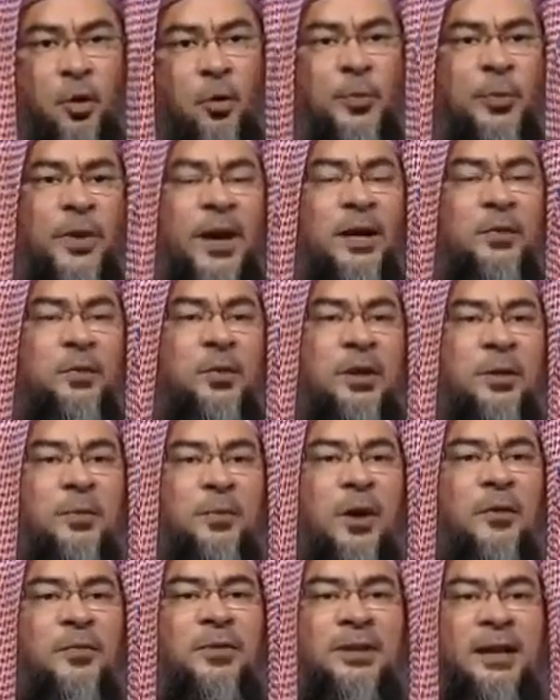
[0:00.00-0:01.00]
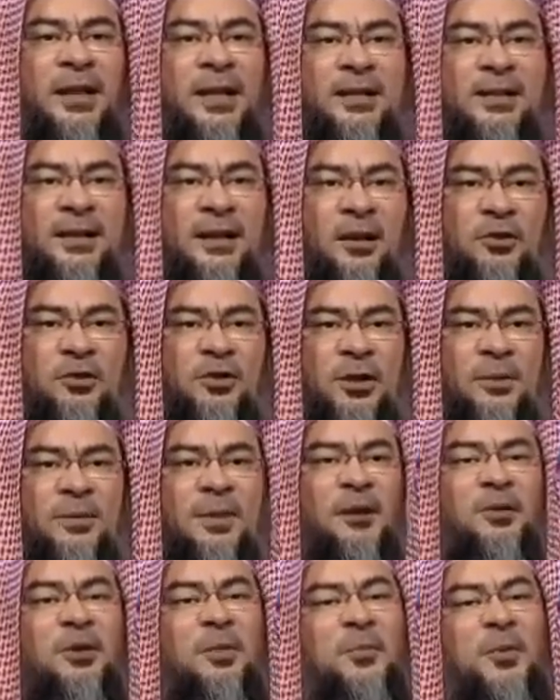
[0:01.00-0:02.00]
who prayed with the Prophet alayhi salatu
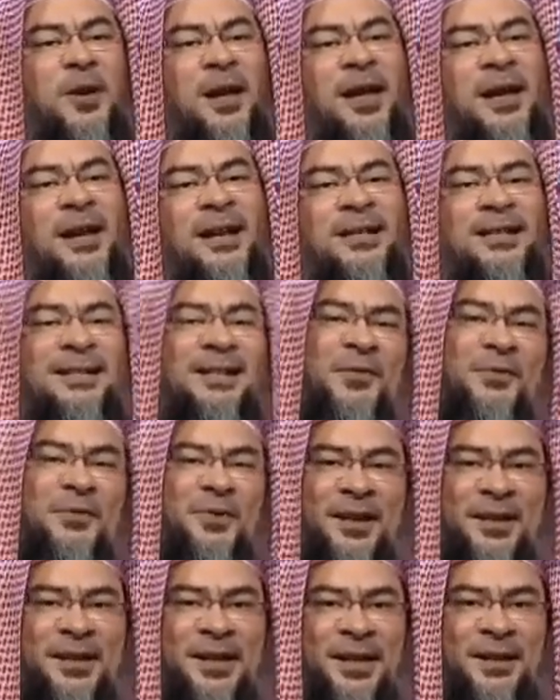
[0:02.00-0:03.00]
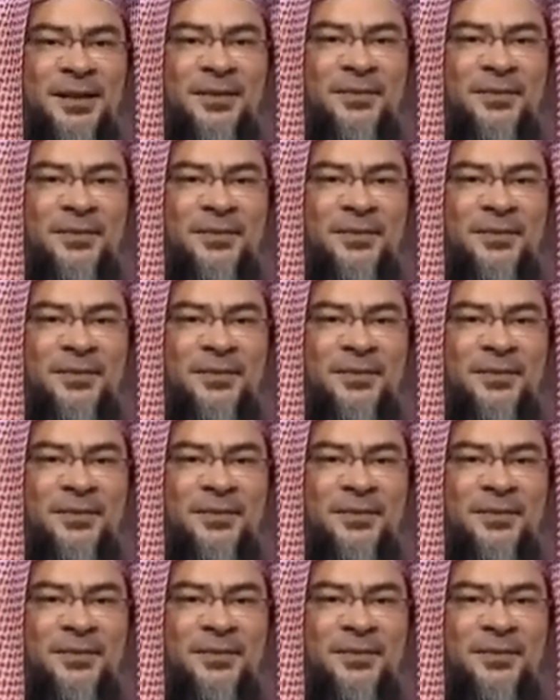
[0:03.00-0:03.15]
wasalam. Now the prayer is different